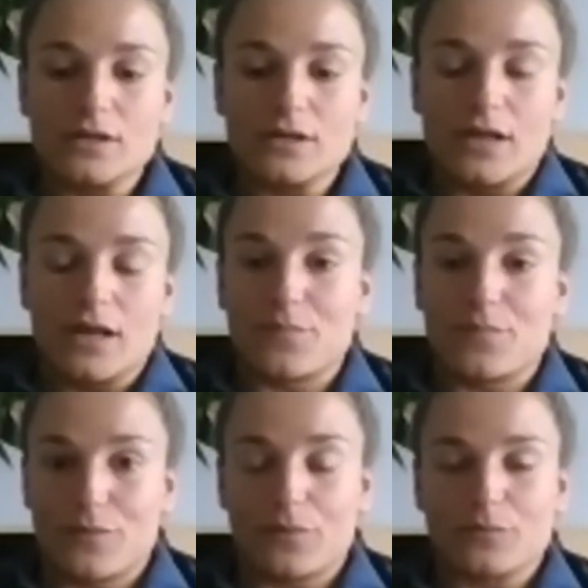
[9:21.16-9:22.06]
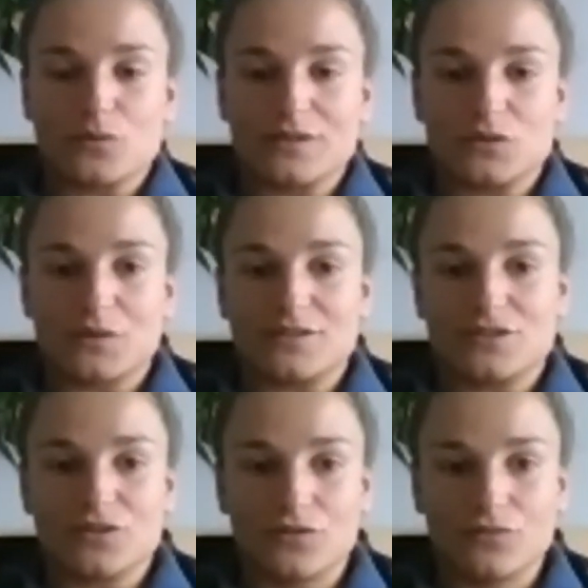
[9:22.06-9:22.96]
in Birmingham
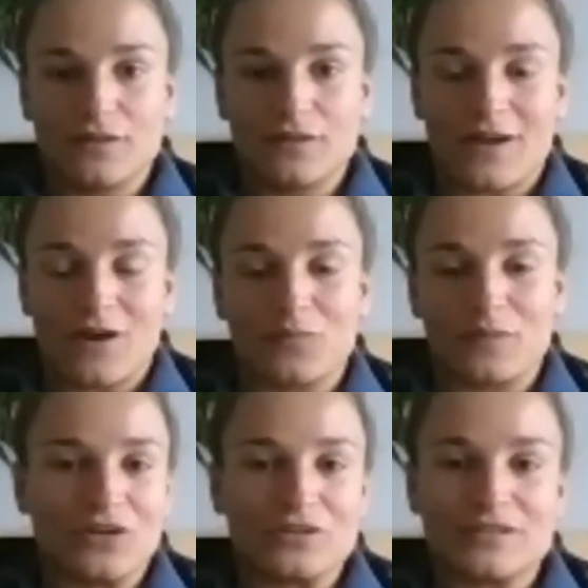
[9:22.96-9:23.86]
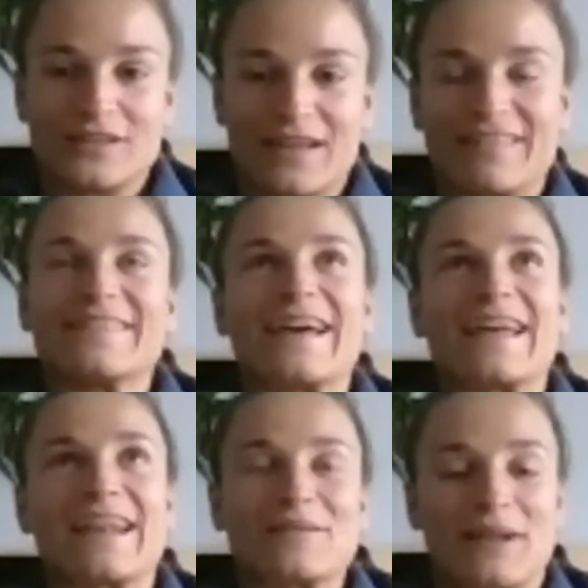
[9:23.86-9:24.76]
2022, that will be good. I think then
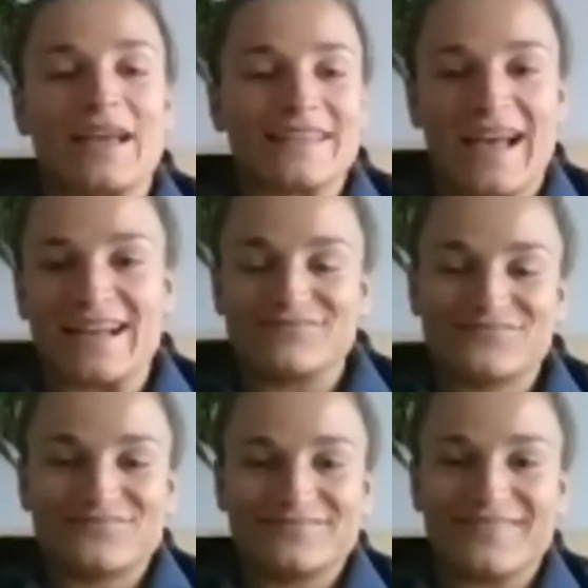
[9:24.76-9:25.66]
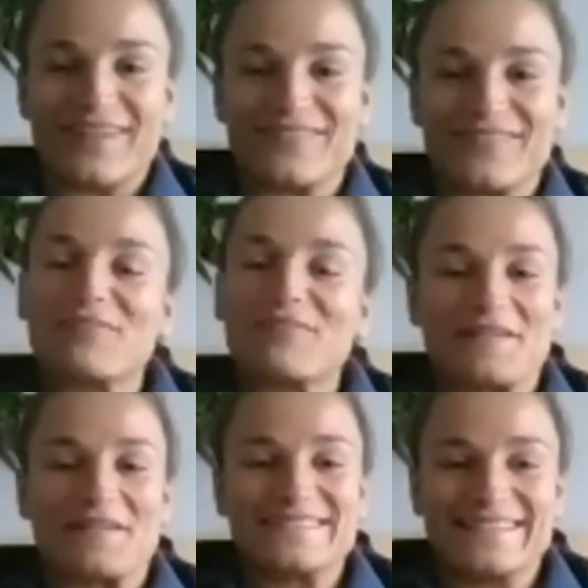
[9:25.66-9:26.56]
I'd be like, I've done what I
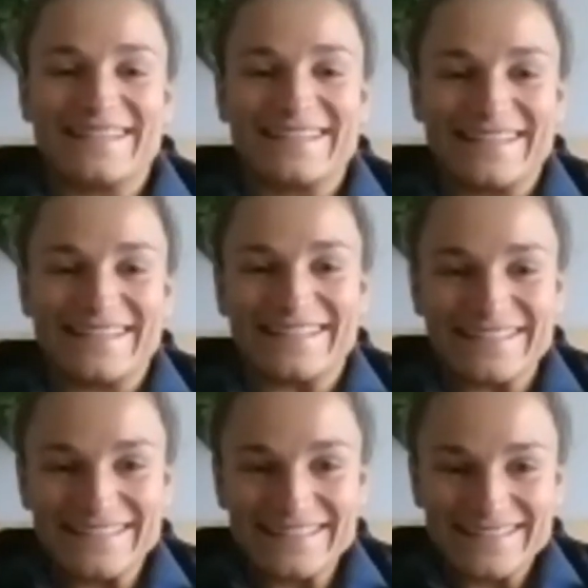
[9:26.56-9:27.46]
want.